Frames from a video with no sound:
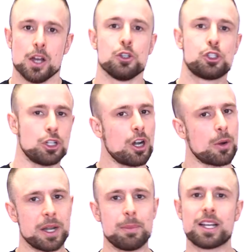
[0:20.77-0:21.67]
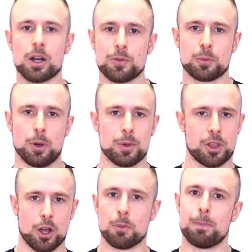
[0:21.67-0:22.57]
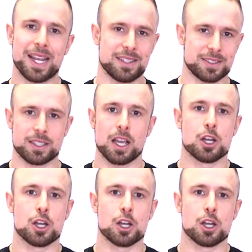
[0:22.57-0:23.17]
You should already be comfortable with all the basic